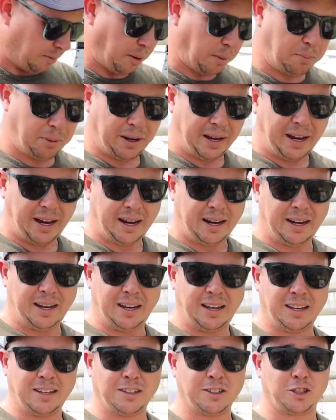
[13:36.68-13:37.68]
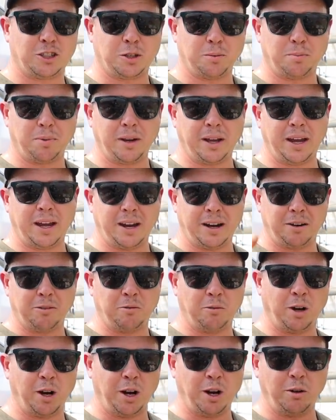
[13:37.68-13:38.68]
my plan is to plant a
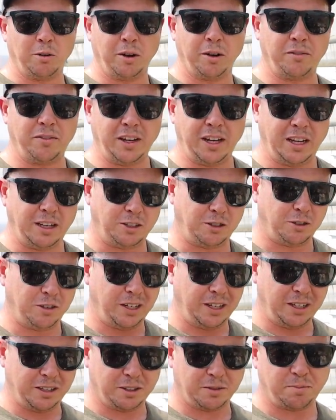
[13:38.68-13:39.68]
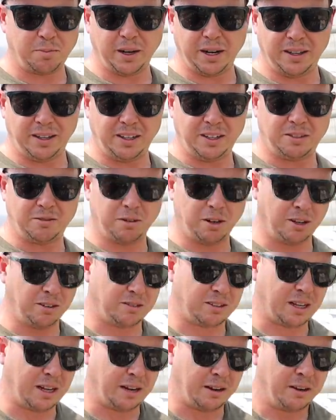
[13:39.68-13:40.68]
row of each. You need to spread these
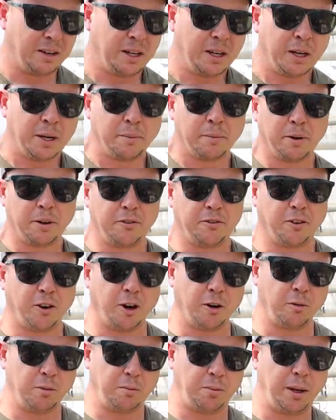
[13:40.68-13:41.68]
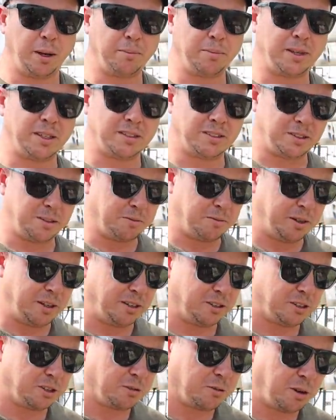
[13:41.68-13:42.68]
rows out pretty far with pumpkins and
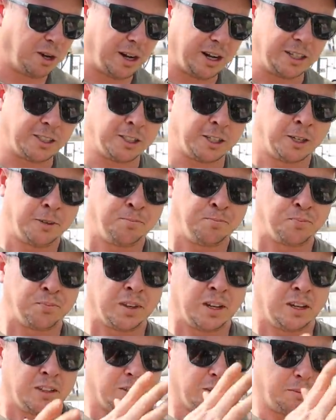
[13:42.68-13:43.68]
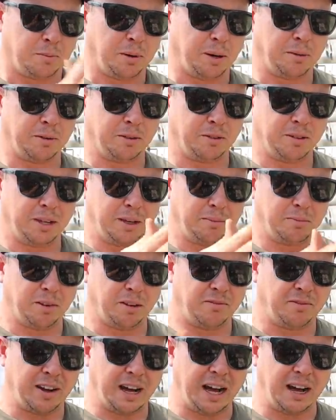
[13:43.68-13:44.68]
winter squash. So I'm probably going to give them a
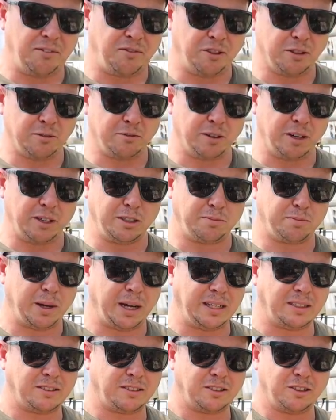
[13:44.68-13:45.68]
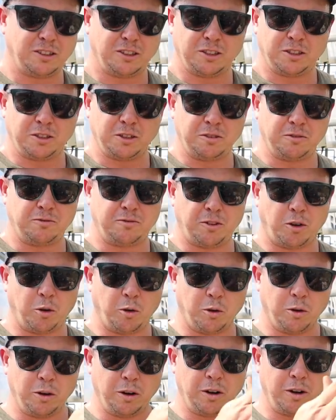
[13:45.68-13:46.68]
five-foot row spacing and just do
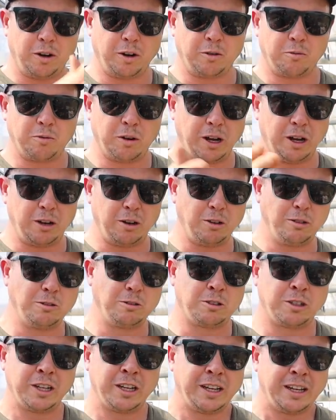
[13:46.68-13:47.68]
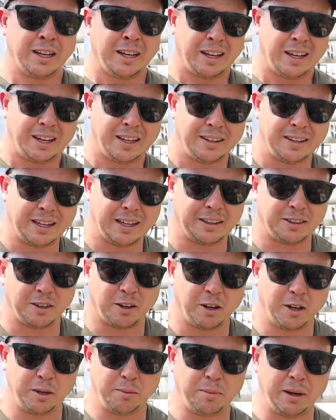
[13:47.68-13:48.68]
four rows in that
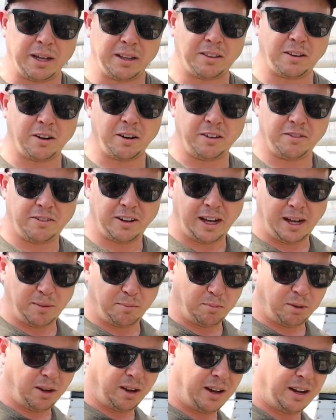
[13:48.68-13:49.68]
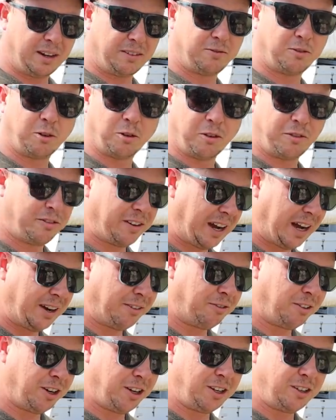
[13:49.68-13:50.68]
thirty by thirty-five plot, four or
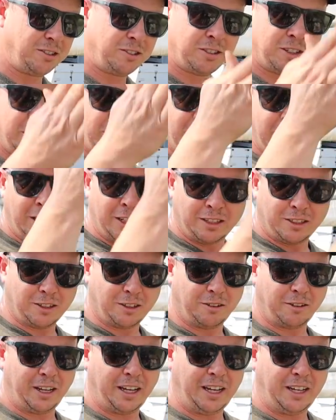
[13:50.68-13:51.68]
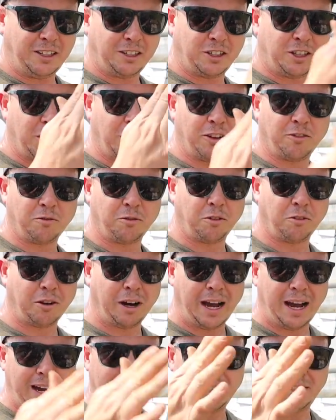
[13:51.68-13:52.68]
five rows. So each
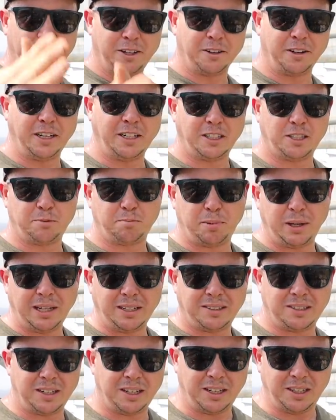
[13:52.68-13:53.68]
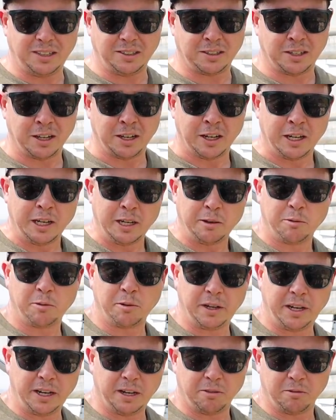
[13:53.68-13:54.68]
variety or each species will
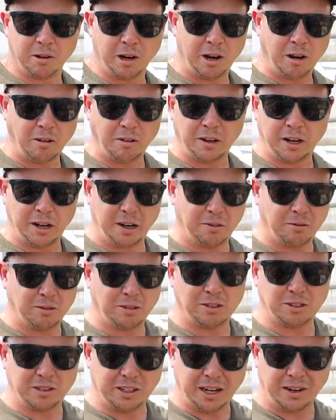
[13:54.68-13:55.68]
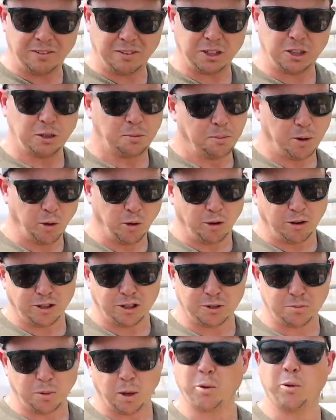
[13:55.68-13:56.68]
get a row there, and we'll just have a
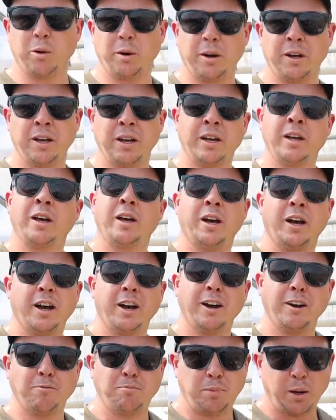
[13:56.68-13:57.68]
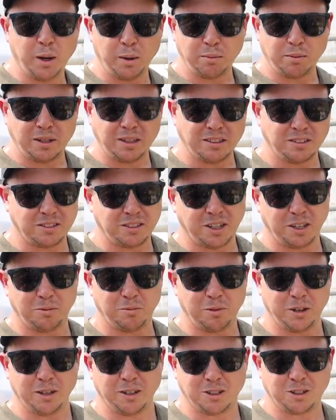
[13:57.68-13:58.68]
smorgasbord of pumpkins
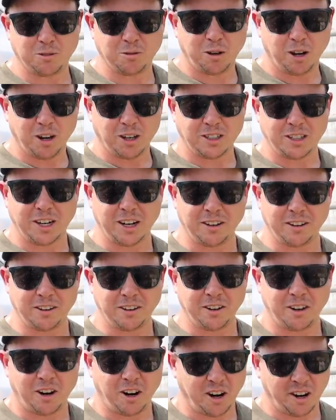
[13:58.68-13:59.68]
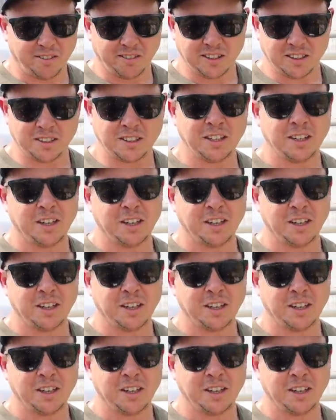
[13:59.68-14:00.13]
and winter squash out there to harvest